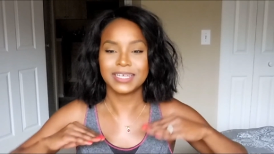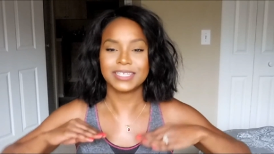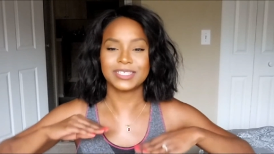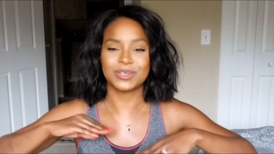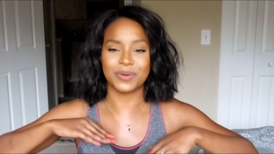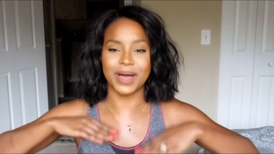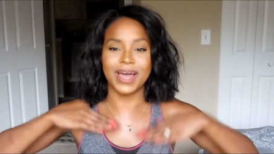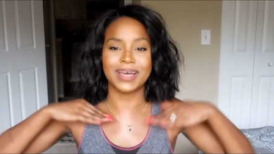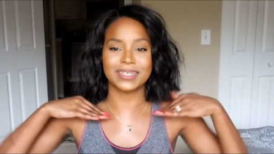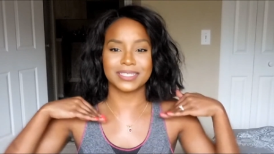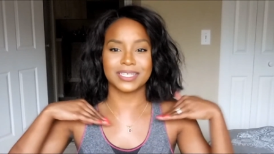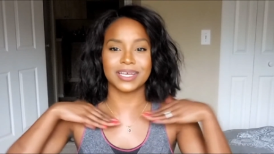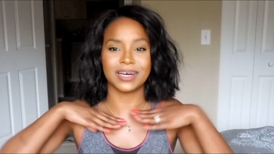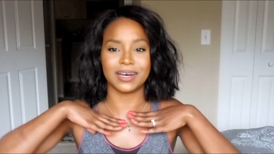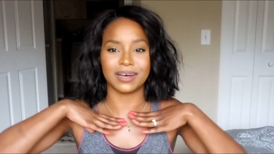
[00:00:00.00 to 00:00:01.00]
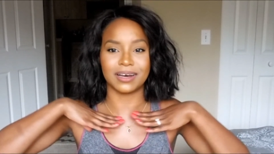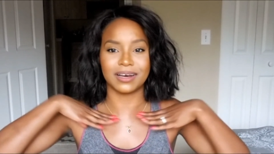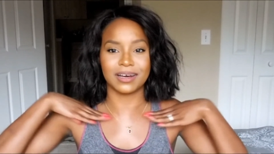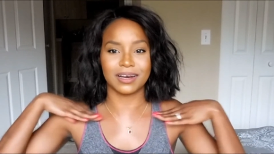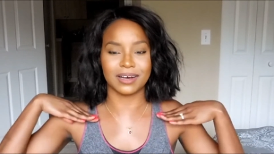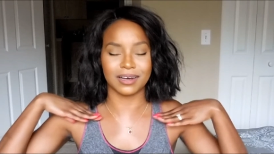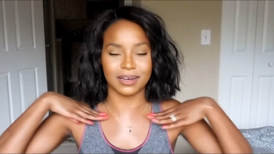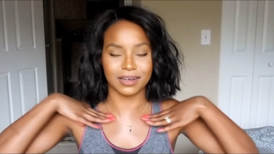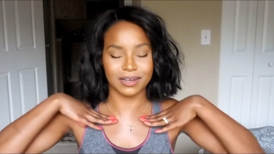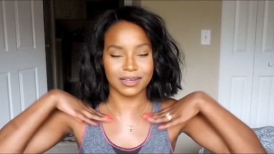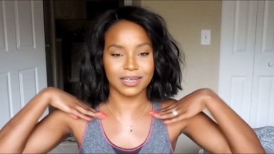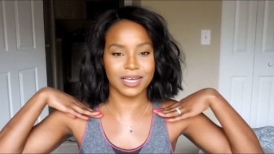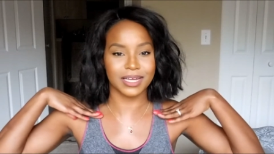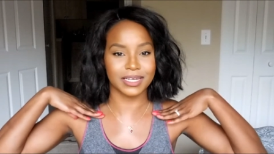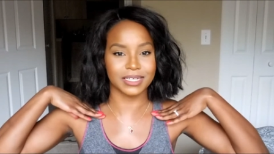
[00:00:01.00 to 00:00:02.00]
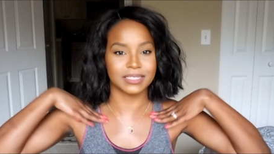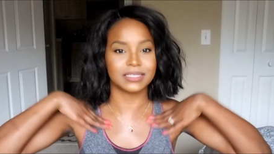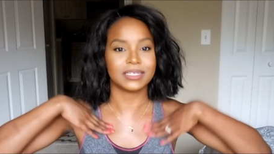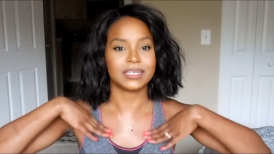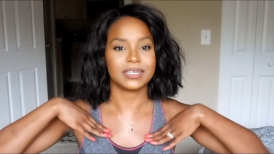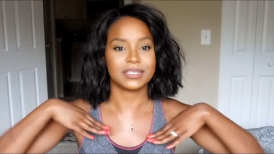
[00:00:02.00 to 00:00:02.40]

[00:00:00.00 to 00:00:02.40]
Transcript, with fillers: So I had to cut it